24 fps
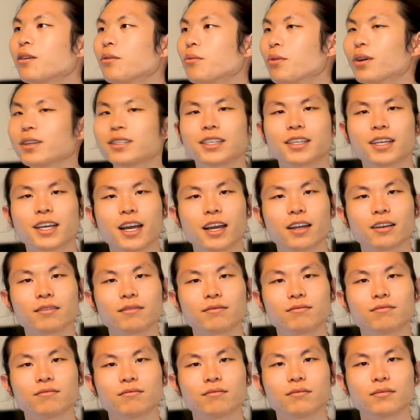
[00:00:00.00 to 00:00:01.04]
Once again,
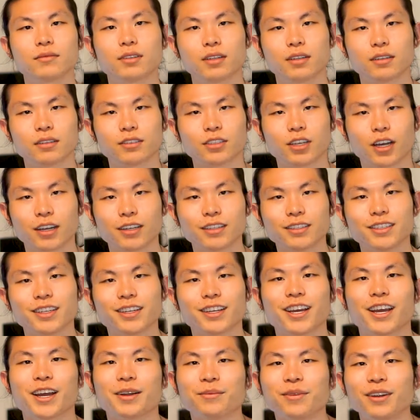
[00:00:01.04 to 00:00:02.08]
talking to the
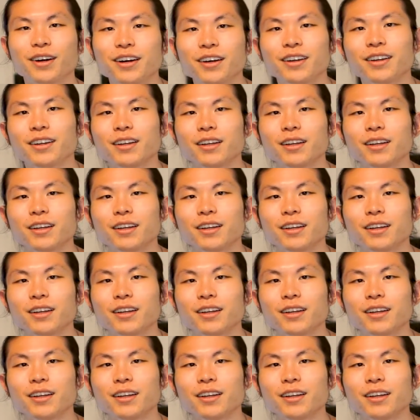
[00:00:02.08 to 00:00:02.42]
camera.